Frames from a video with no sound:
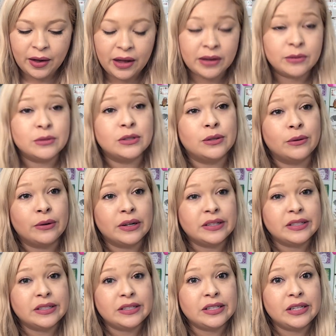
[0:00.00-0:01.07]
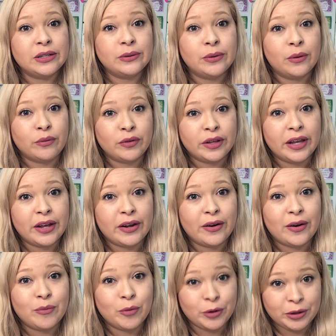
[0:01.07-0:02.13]
It was so great to see you, hopefully at our
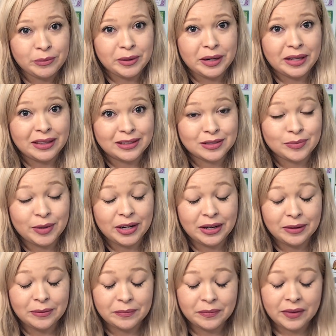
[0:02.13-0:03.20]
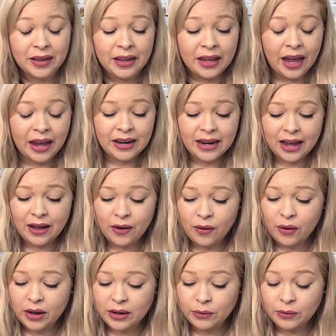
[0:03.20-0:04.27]
morning meeting this meeting. And now
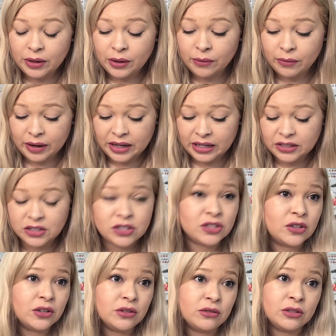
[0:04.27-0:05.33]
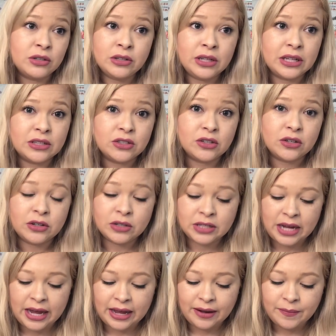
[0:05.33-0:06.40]
we are ready to start learning, start our
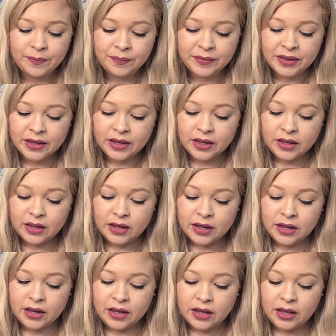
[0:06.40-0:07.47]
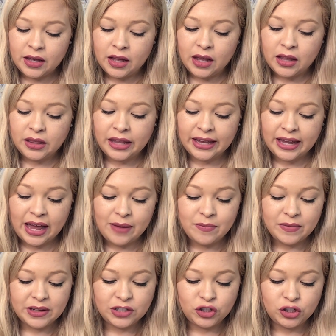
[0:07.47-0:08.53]
day. Like I
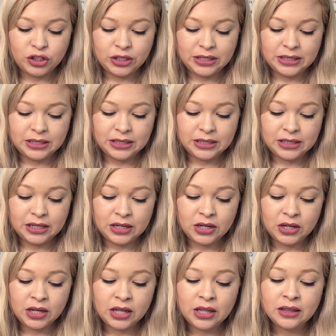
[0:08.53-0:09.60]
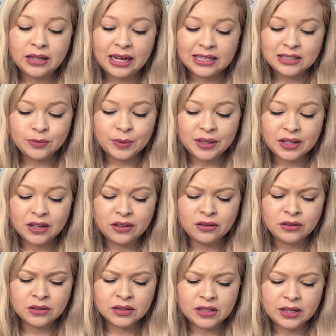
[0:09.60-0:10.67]
mentioned last week, it
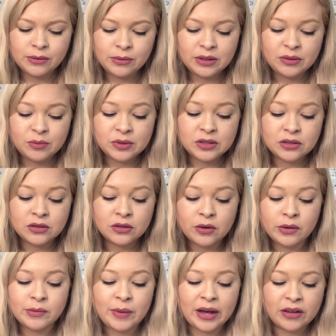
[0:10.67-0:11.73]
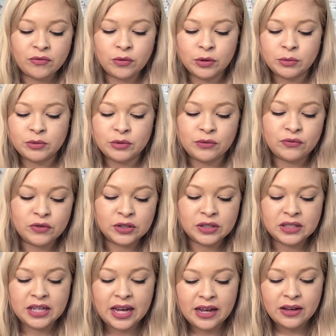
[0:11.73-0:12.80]
looks like we've been going back and forth between first
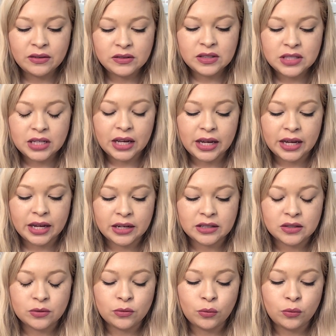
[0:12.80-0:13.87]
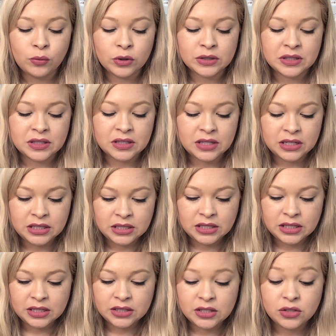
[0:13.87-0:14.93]
sounds and words and
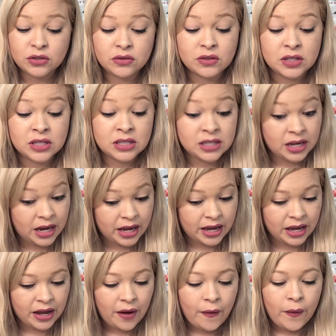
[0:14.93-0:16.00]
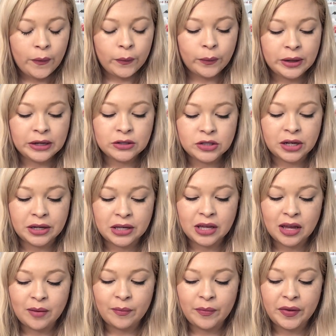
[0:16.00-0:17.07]
sentences. So today we are
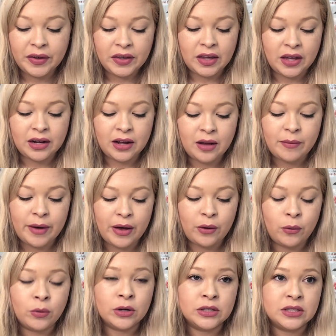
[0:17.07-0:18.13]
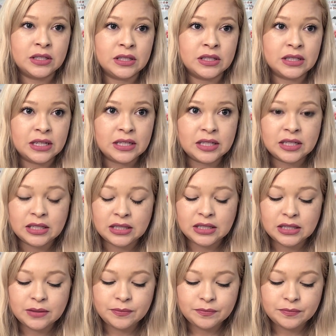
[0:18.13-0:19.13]
talking again about words in a sentence.